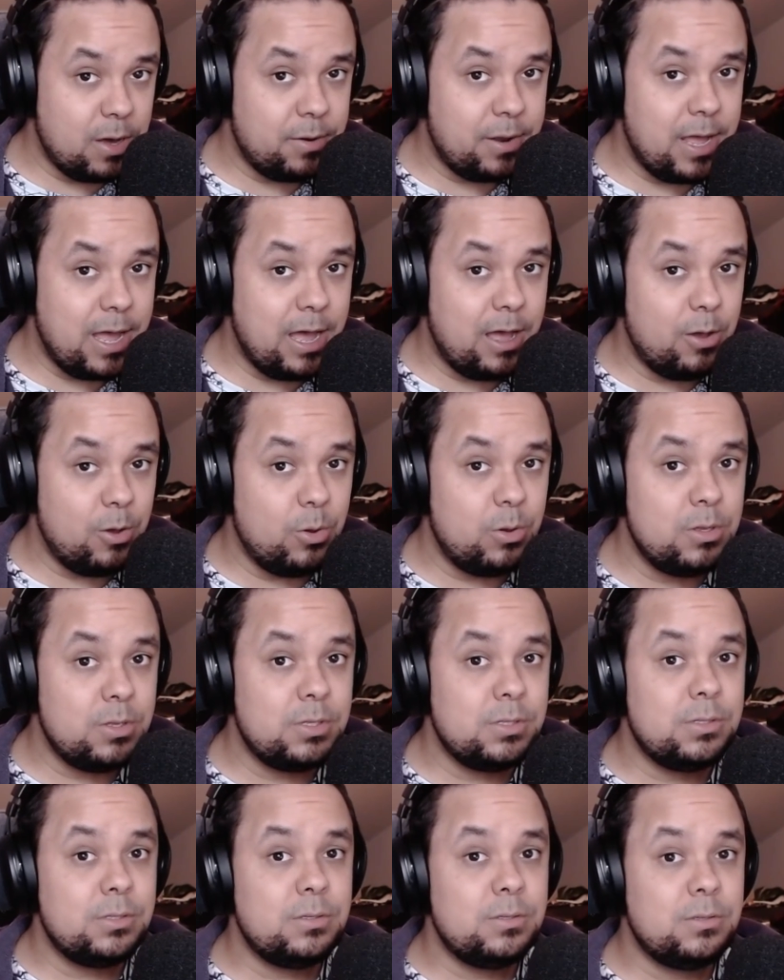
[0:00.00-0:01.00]
about how
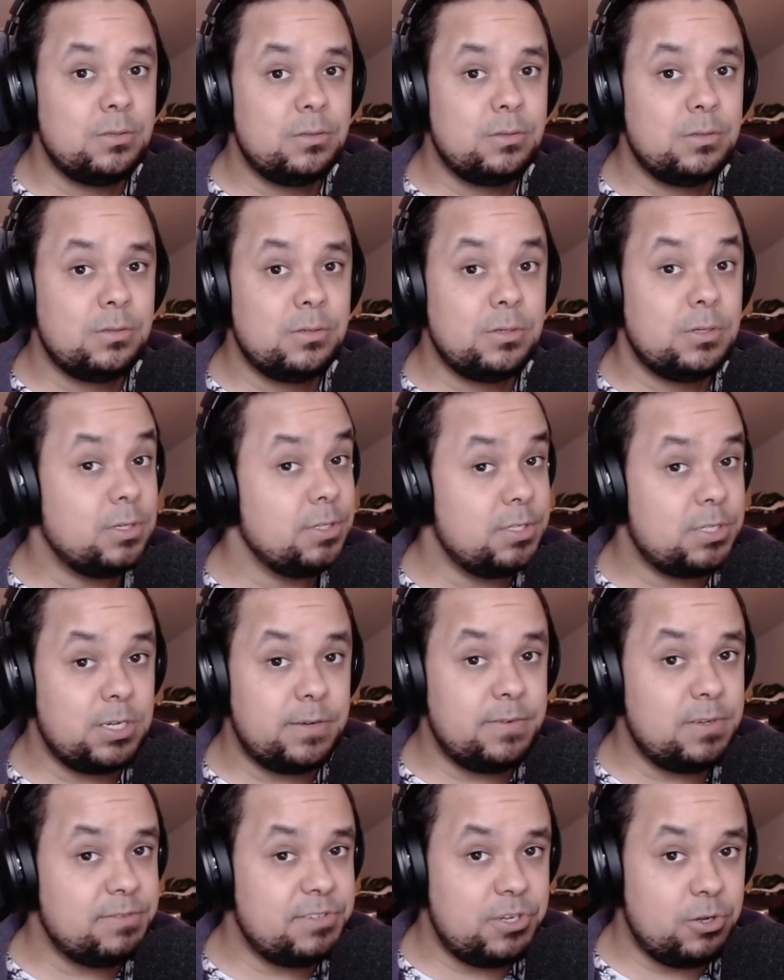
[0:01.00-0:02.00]

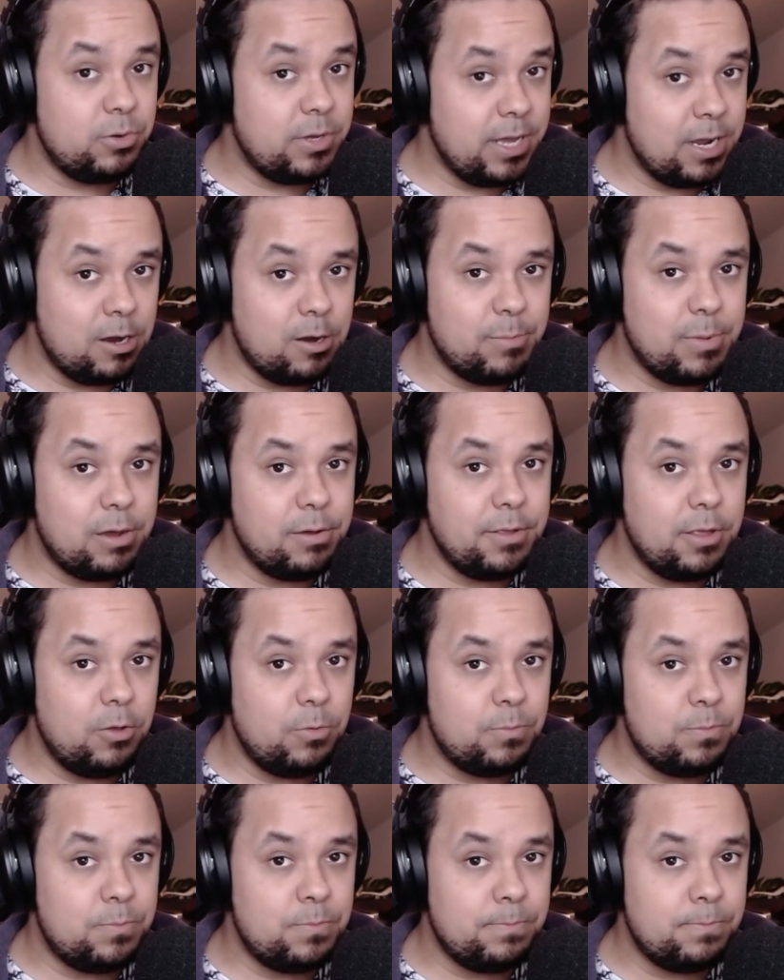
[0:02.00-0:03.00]
conservatives don't care about
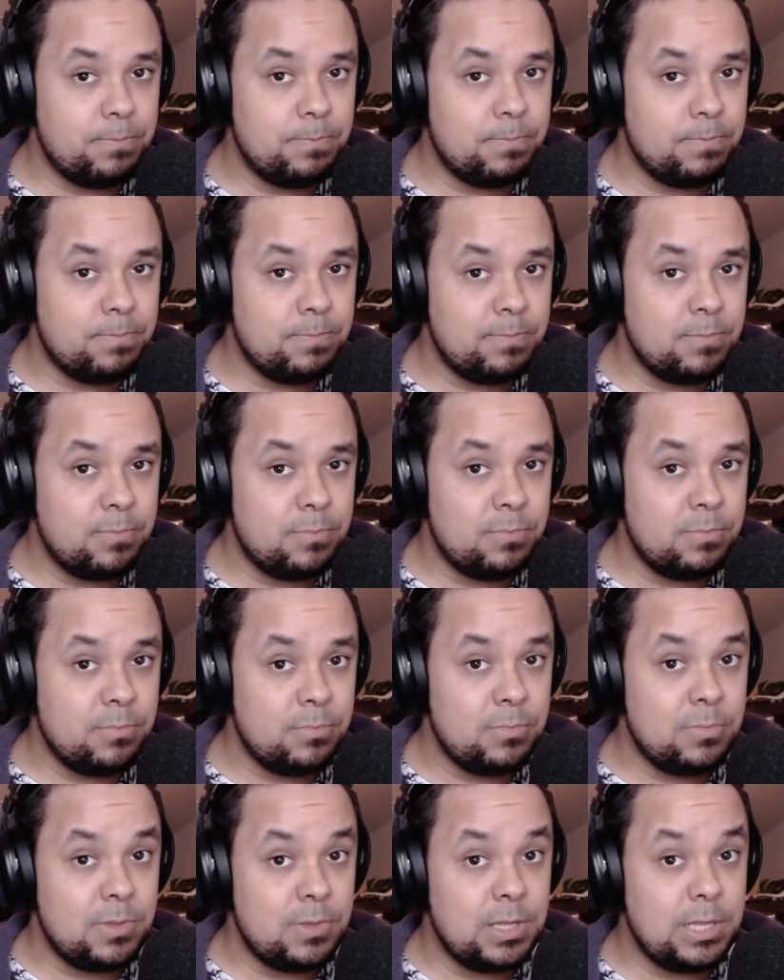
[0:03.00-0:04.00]
you.
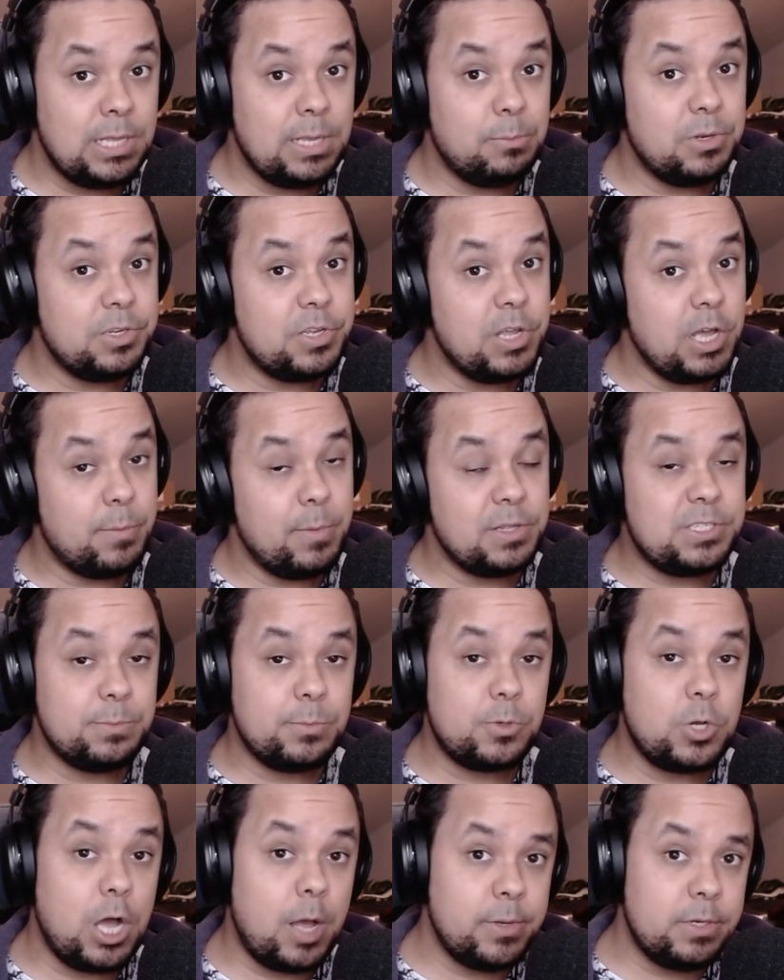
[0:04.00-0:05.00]
I'm going to talk about
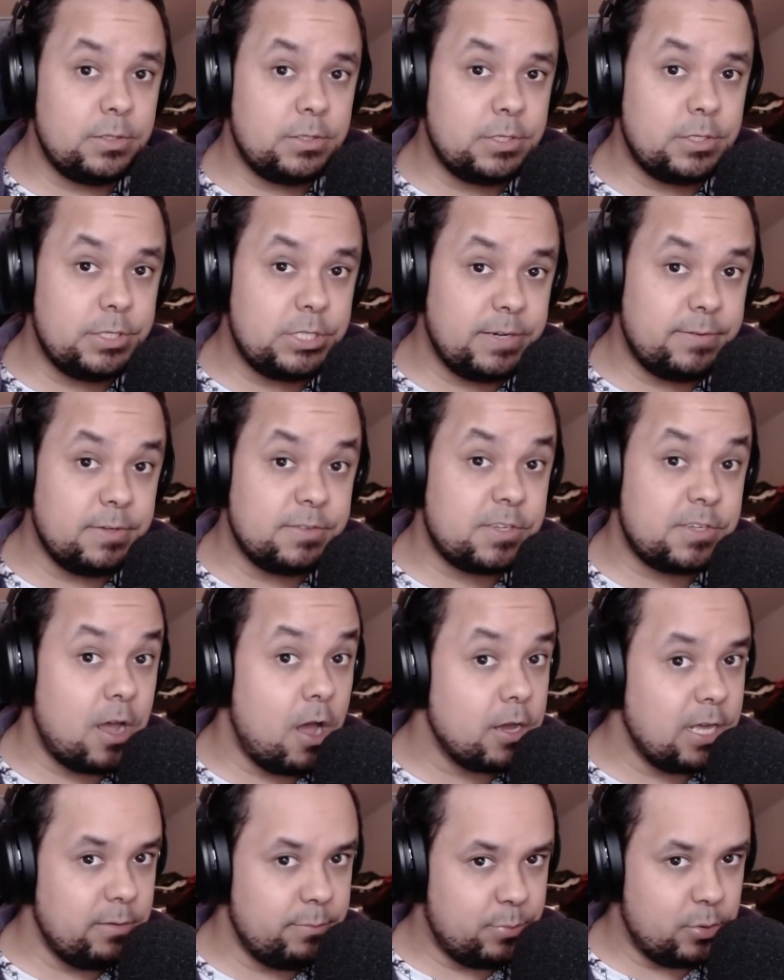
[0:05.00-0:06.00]
some common conservative
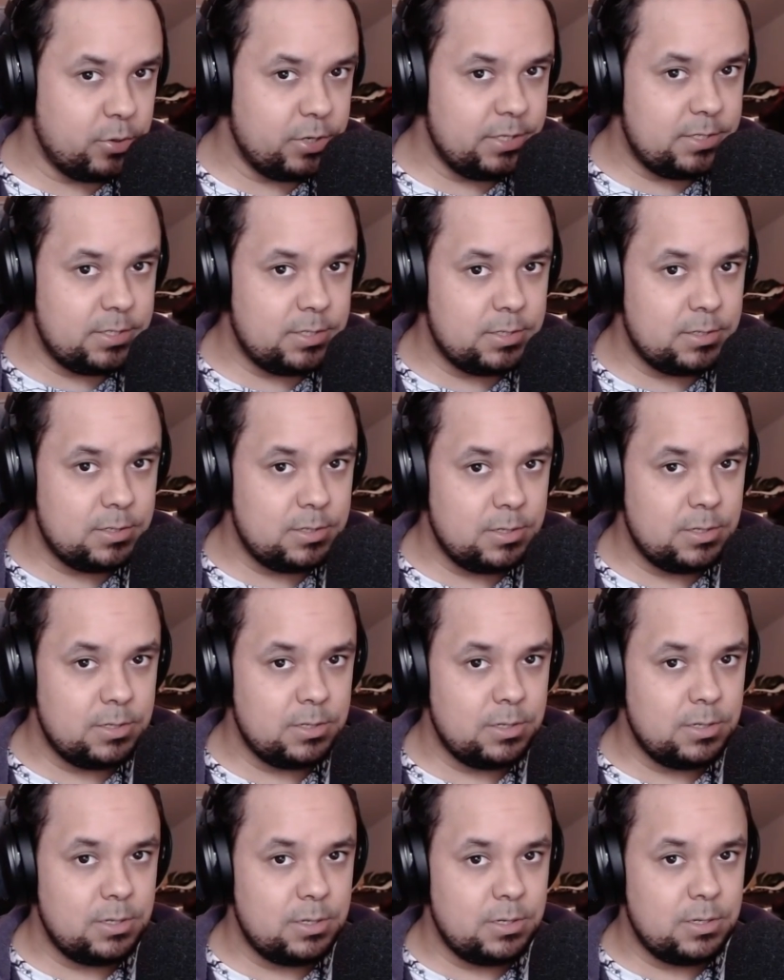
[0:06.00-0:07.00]
talking points
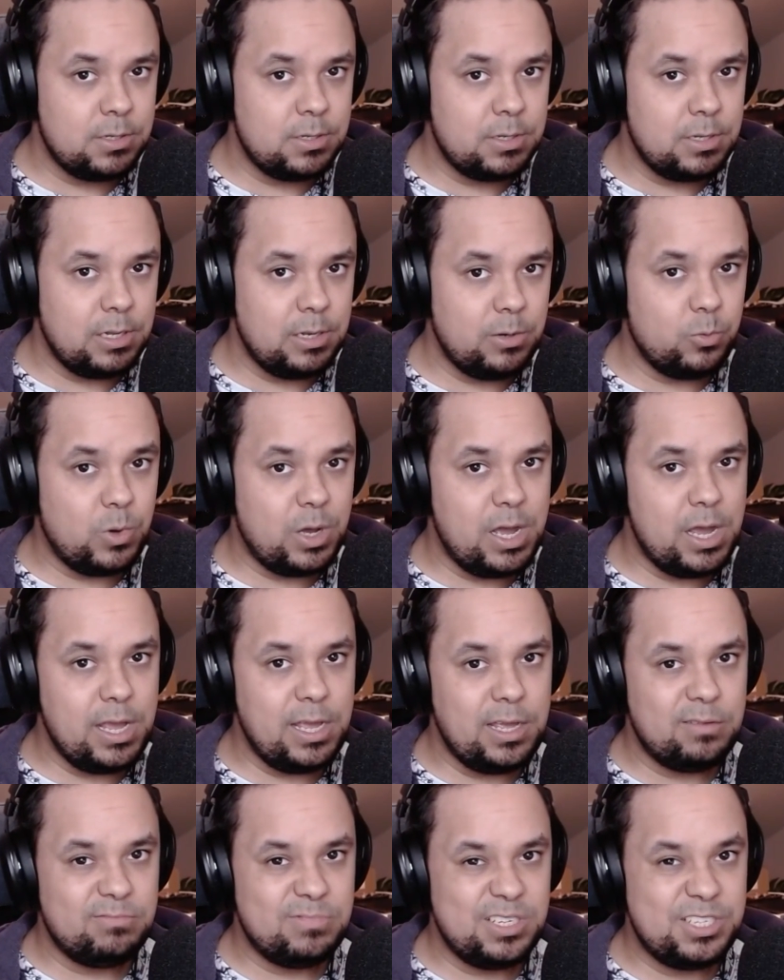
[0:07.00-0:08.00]
and
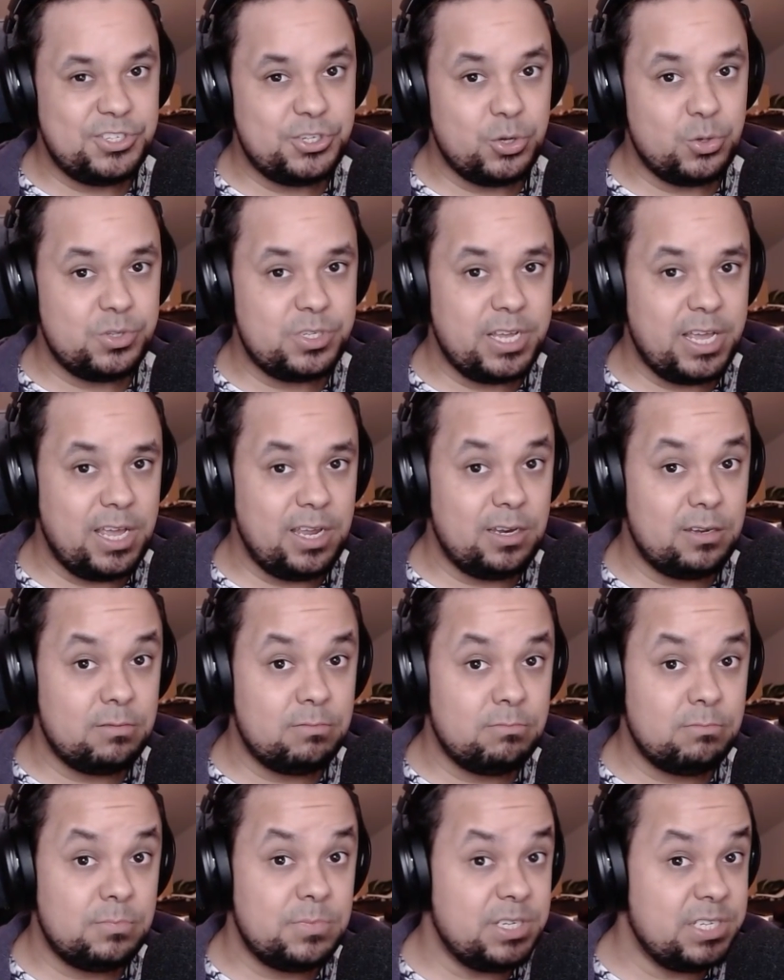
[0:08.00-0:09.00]
why it shows a
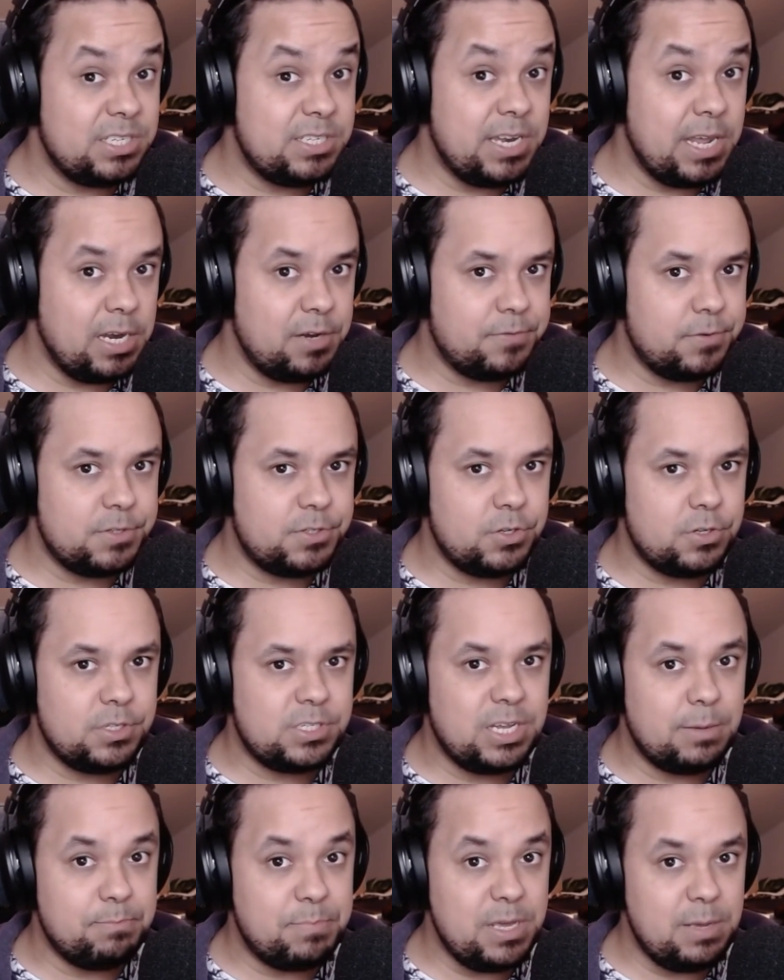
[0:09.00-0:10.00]
disdain for
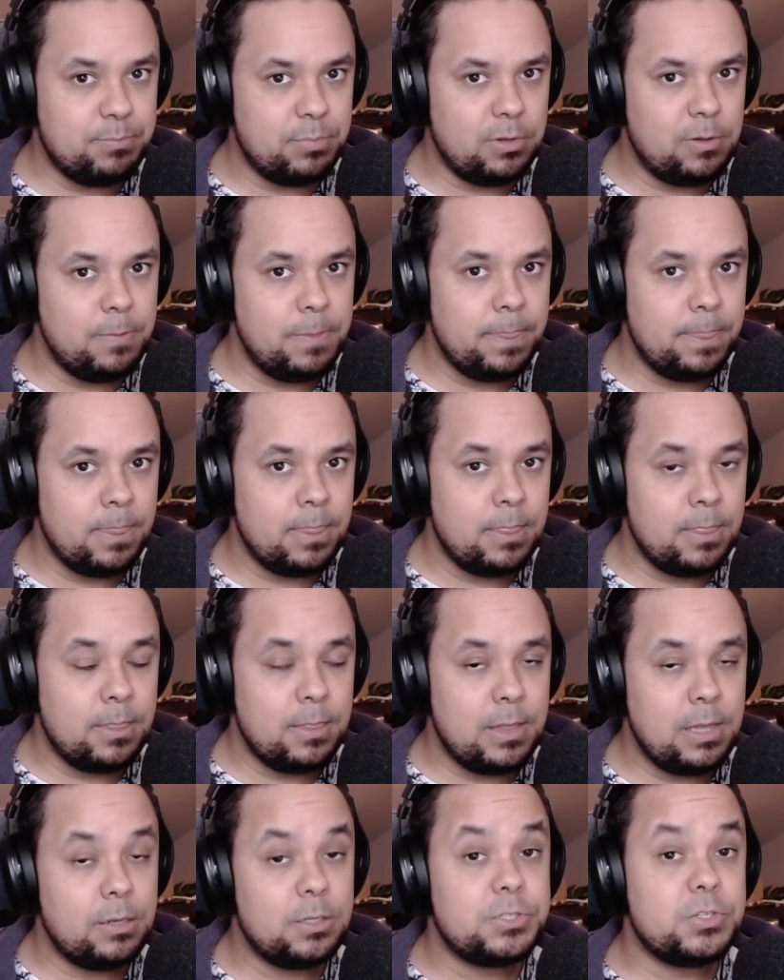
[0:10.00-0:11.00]
some people.
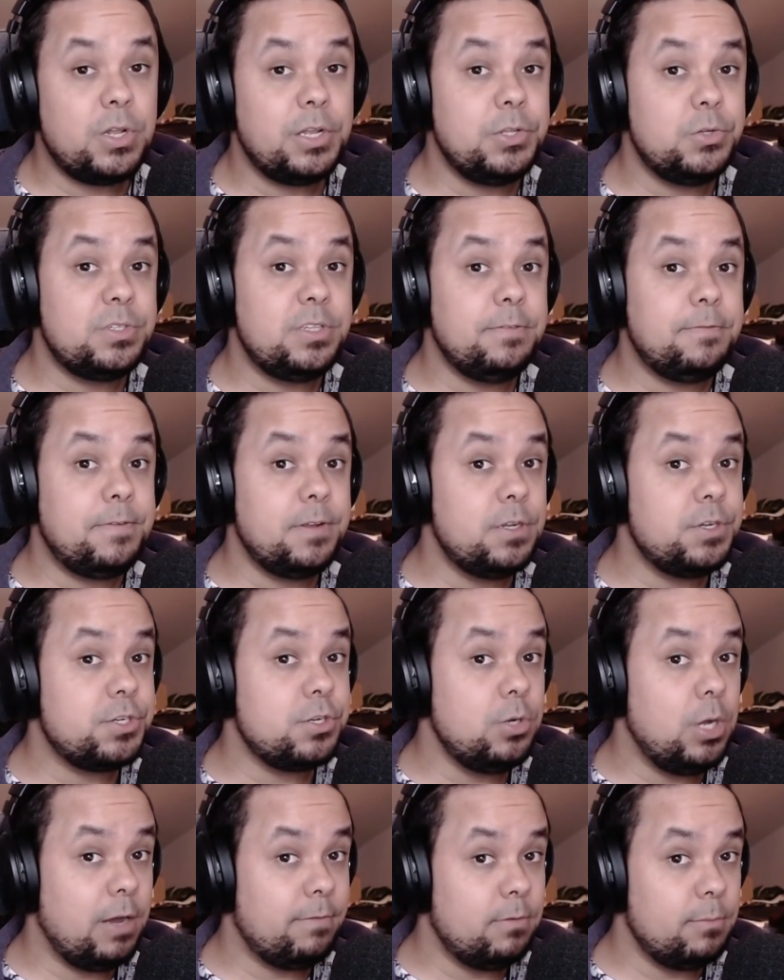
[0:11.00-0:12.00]
And also I'll use the Finnish
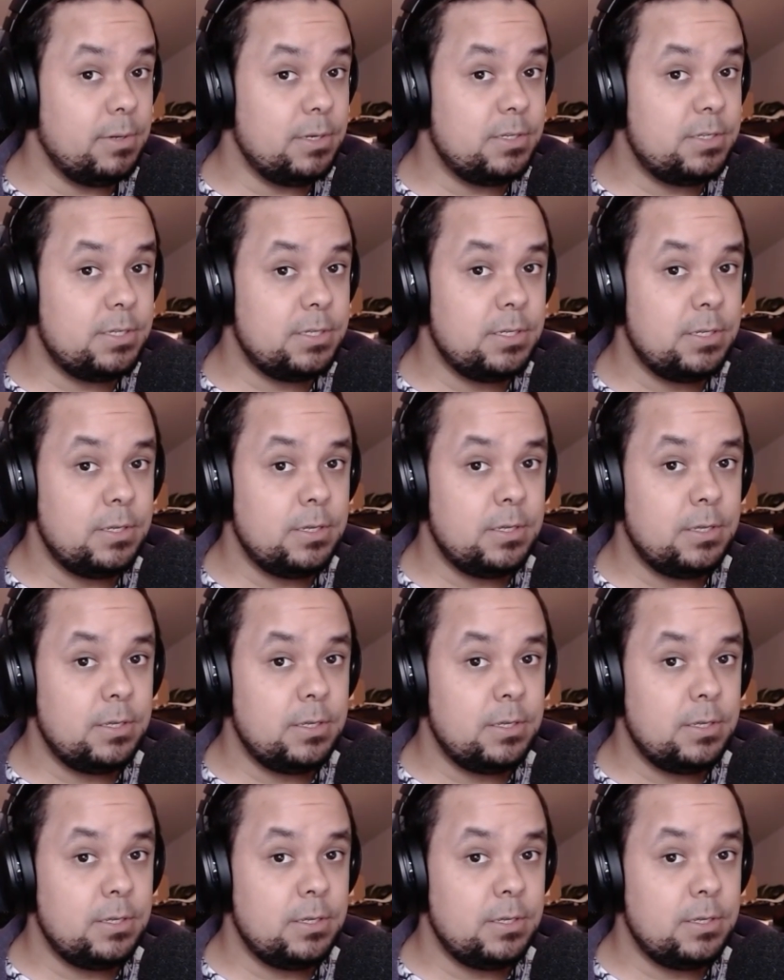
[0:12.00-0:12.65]
government,